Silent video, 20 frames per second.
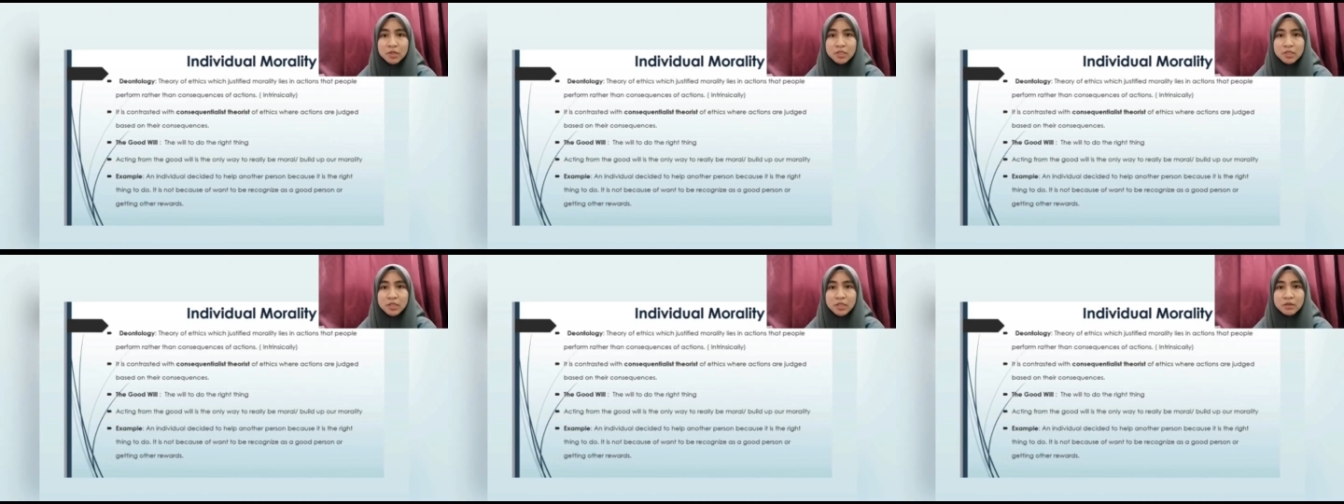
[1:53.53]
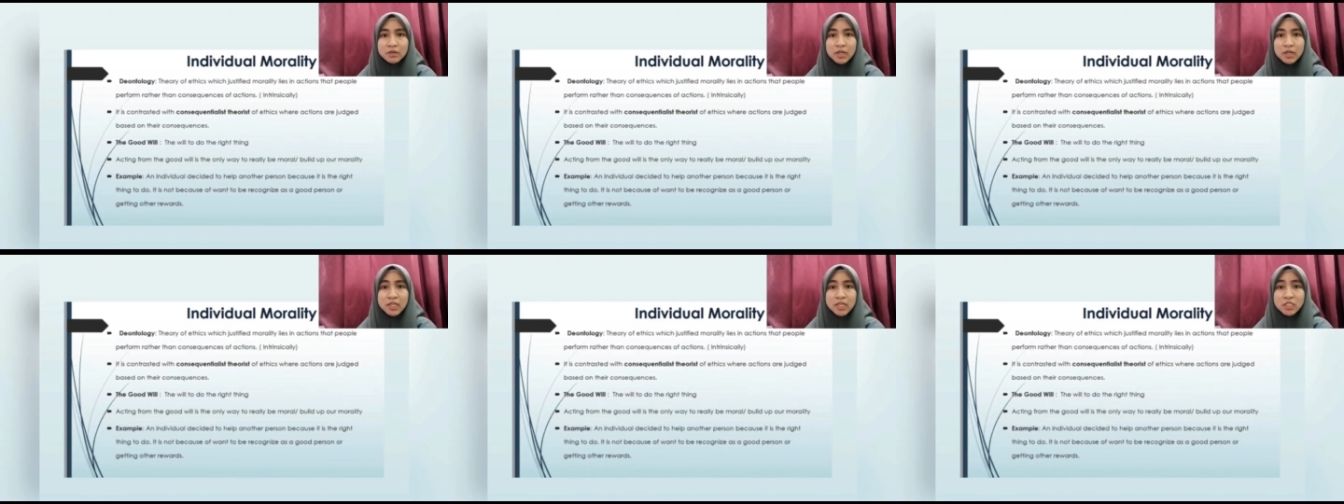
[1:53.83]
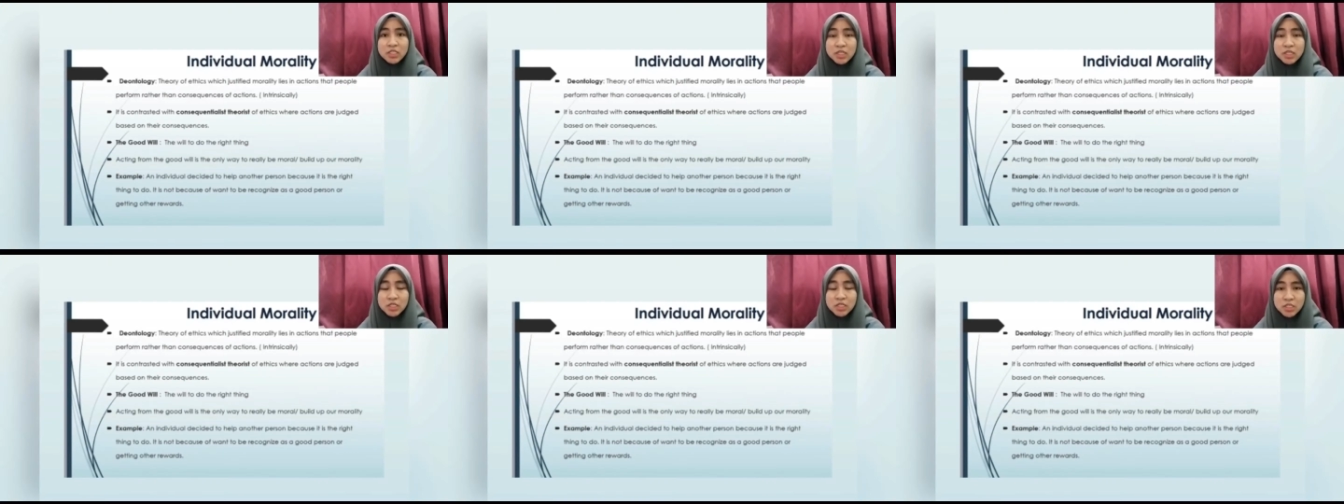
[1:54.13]
the
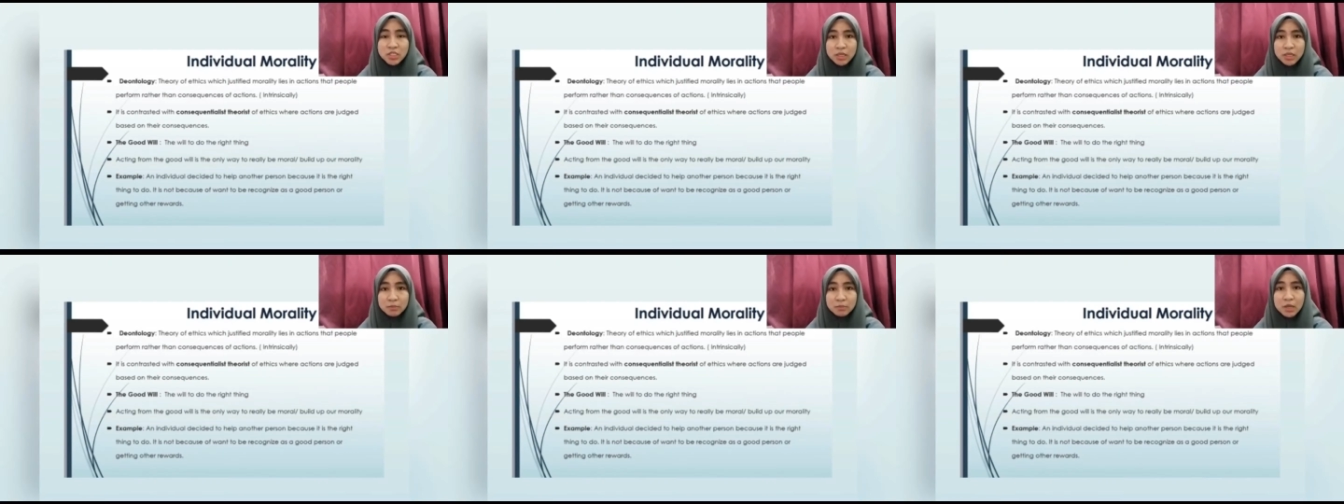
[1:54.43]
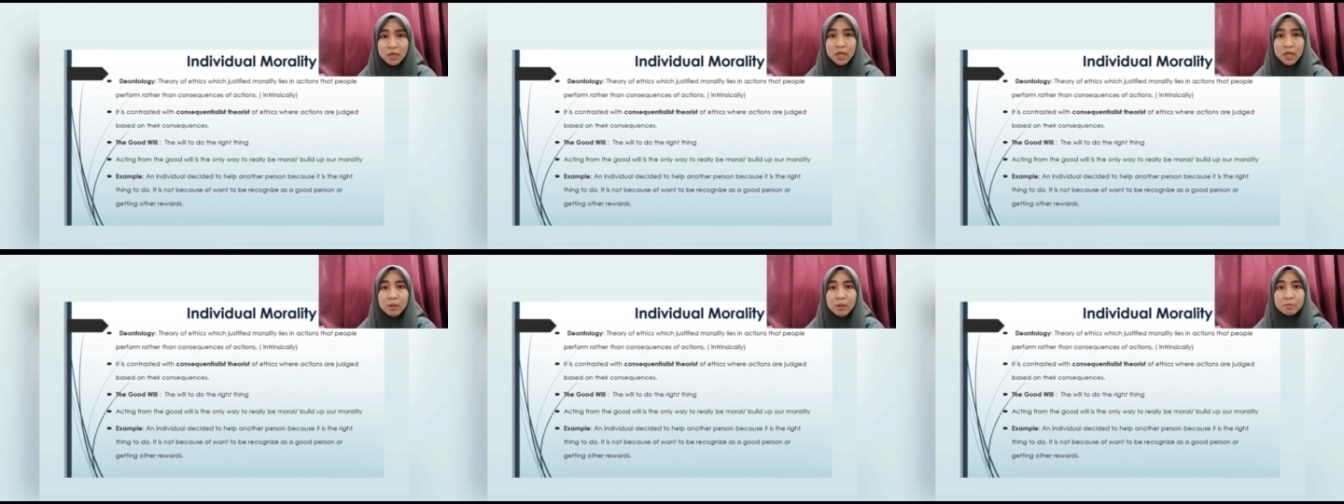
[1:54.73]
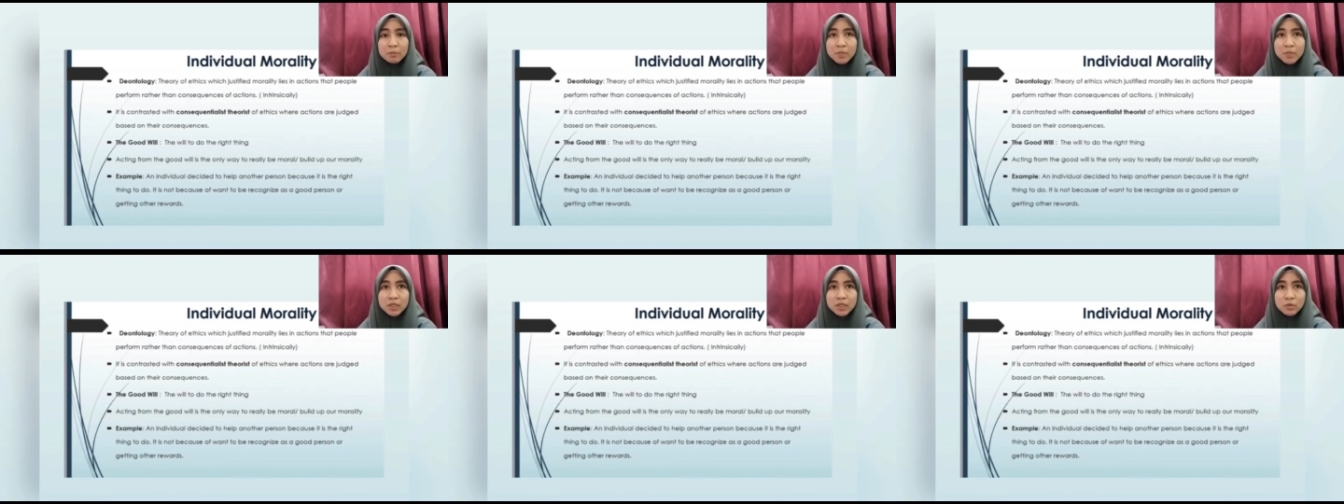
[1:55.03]
relationship
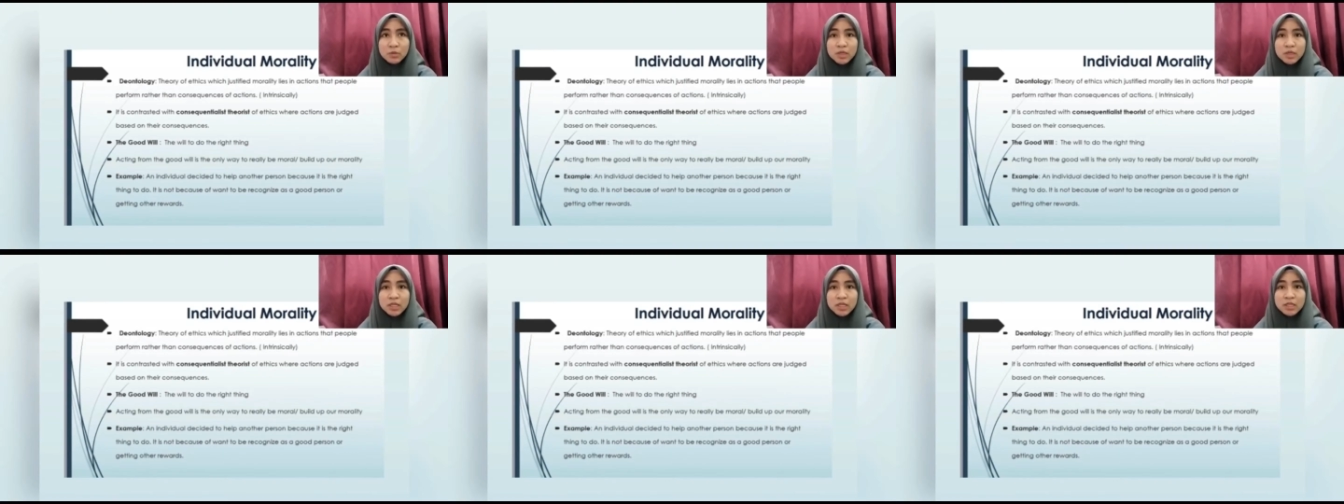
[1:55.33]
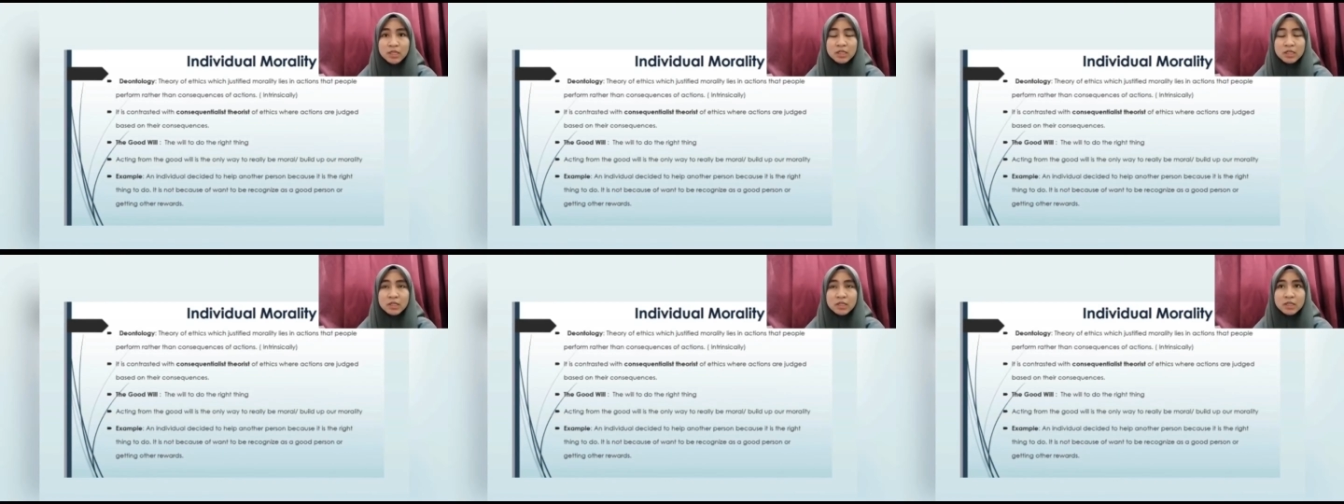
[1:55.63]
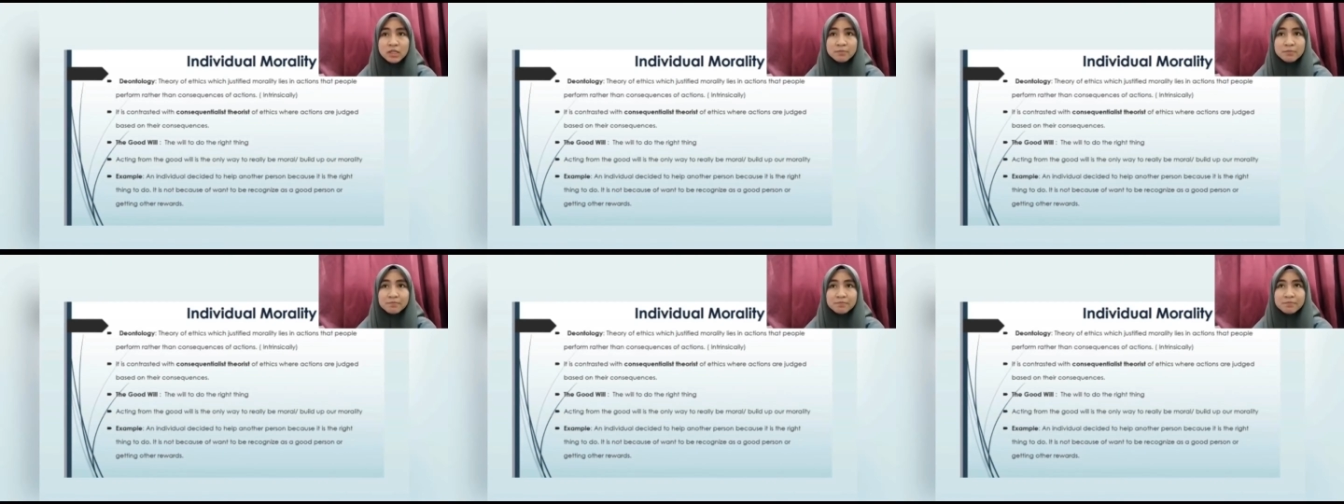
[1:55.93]
between
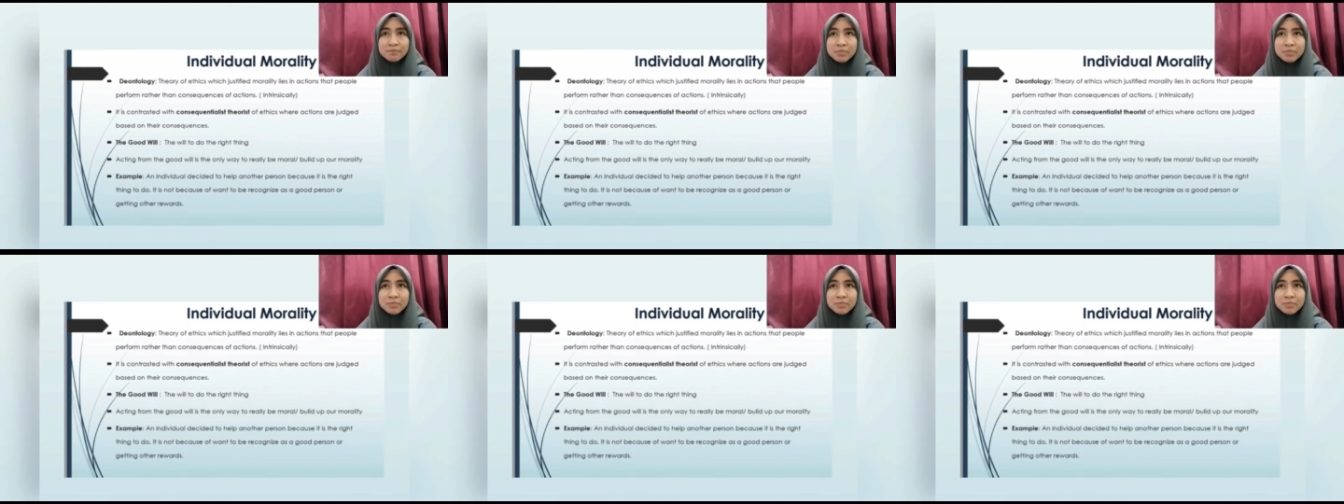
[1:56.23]
the